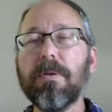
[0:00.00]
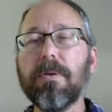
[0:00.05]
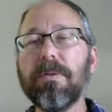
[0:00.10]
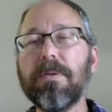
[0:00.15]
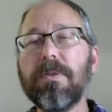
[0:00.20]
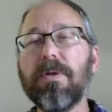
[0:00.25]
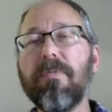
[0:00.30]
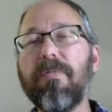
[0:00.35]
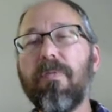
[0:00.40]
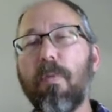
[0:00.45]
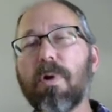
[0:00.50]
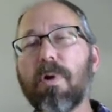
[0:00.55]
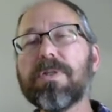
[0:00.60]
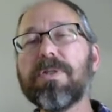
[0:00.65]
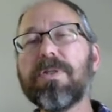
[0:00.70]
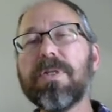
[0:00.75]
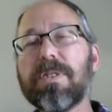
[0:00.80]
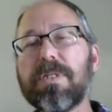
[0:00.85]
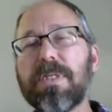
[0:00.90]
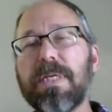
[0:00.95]
to force
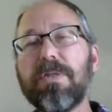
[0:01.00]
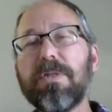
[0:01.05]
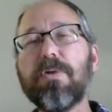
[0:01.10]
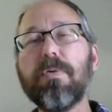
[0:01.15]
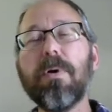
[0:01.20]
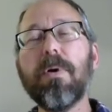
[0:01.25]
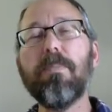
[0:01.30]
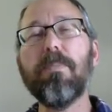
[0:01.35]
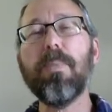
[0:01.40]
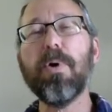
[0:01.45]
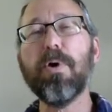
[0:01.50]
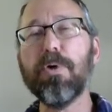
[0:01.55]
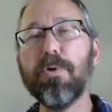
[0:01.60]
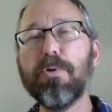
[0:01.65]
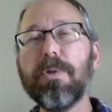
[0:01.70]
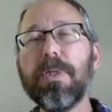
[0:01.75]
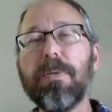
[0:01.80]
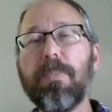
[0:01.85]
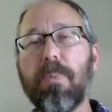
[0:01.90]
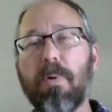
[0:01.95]
this into a
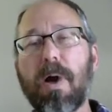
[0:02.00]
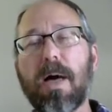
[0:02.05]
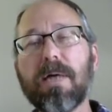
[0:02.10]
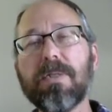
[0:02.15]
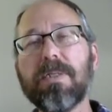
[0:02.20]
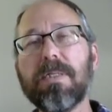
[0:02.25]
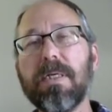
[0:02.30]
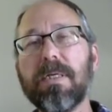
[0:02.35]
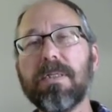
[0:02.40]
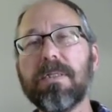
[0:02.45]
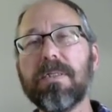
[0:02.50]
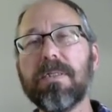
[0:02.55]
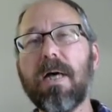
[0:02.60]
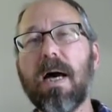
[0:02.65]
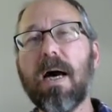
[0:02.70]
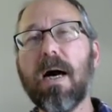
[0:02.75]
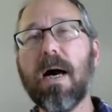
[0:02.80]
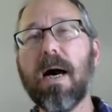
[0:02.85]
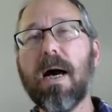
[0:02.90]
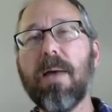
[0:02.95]
Bernoulli process,
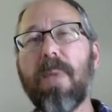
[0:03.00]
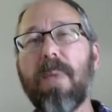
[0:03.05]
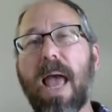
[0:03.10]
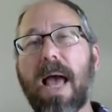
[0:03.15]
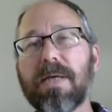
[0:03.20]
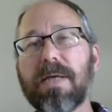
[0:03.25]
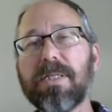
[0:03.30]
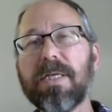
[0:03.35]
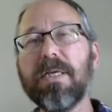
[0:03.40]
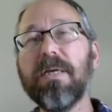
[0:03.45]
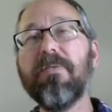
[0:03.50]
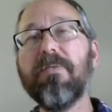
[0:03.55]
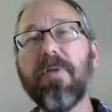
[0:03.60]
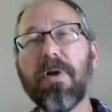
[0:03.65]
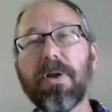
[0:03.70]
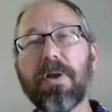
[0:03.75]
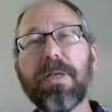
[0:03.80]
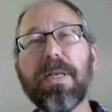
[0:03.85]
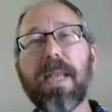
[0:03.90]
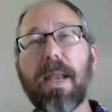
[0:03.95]
I'm asking a
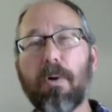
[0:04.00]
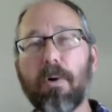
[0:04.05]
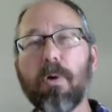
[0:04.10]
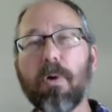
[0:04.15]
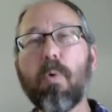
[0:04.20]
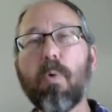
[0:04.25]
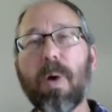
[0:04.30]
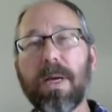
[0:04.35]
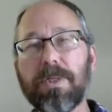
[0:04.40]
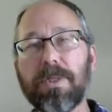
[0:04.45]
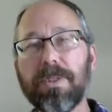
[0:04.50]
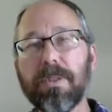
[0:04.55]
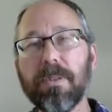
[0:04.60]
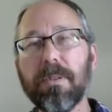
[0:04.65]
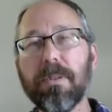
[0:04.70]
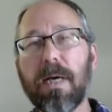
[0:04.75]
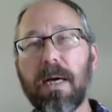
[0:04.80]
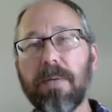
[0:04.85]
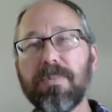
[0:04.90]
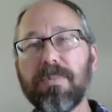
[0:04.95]
very narrow question.
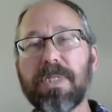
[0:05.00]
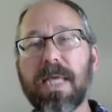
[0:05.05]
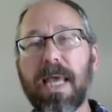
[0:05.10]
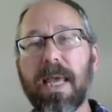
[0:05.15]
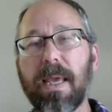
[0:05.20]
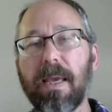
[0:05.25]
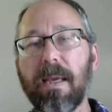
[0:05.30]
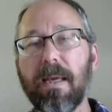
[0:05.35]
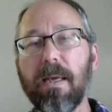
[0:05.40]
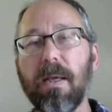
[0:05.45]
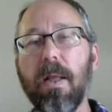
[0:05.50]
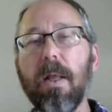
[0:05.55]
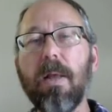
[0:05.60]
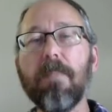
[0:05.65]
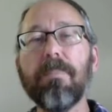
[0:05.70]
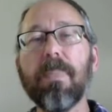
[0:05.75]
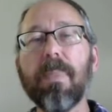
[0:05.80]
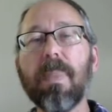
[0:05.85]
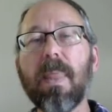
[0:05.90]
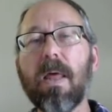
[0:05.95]
I'm saying,
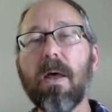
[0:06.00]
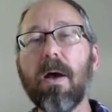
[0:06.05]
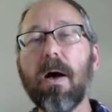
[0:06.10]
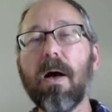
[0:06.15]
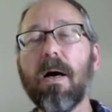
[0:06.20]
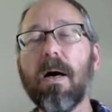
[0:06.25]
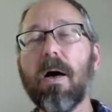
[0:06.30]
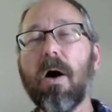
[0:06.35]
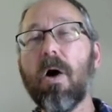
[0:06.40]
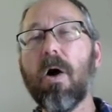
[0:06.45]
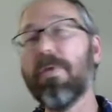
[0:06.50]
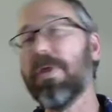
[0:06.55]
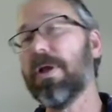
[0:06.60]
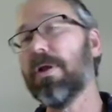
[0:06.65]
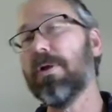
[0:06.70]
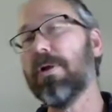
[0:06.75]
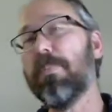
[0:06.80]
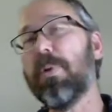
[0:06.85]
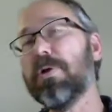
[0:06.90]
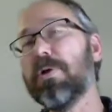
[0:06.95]
are they
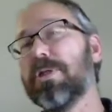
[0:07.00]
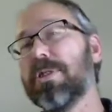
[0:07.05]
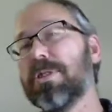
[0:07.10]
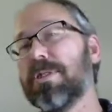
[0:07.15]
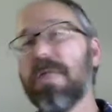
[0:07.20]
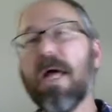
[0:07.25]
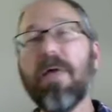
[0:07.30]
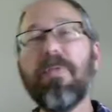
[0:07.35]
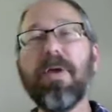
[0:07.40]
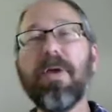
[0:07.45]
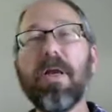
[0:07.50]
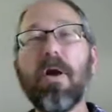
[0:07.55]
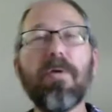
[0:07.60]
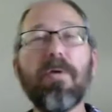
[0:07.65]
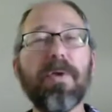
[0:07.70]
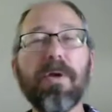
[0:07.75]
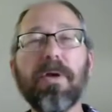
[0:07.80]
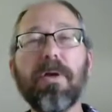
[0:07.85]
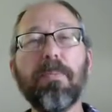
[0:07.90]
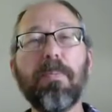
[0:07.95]
going to purchase nothing? Are
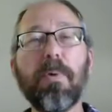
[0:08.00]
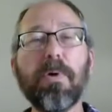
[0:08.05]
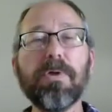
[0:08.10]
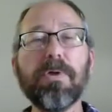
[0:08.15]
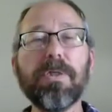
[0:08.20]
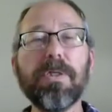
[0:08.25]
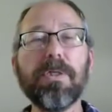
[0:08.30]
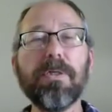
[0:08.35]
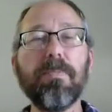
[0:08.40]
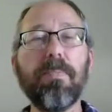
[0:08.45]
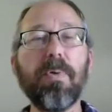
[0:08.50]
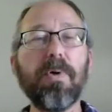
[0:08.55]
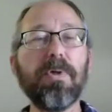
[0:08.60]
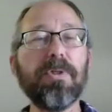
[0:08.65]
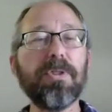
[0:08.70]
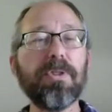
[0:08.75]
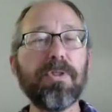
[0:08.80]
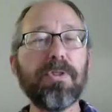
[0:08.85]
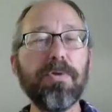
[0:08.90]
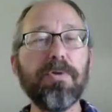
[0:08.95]
they going to
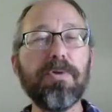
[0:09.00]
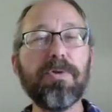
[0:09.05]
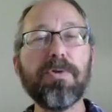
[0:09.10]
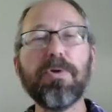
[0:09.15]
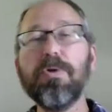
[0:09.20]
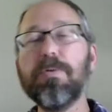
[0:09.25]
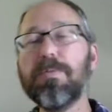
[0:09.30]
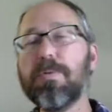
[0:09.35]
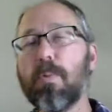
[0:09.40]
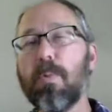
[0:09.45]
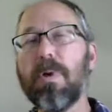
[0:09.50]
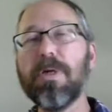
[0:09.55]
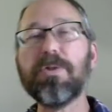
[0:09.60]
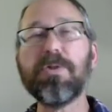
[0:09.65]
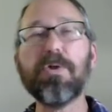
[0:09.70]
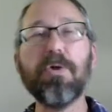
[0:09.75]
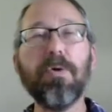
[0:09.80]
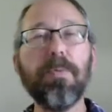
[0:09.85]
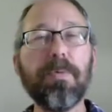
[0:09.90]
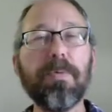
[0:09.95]
purchase 2 scoops, 1
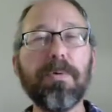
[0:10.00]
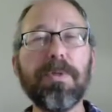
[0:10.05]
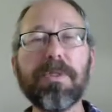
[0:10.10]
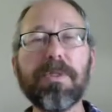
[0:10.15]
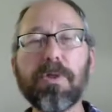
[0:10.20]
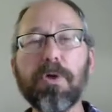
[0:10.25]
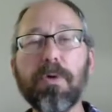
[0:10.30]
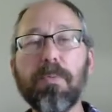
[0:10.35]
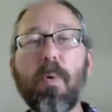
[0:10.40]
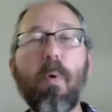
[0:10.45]
scoop, 3 scoop,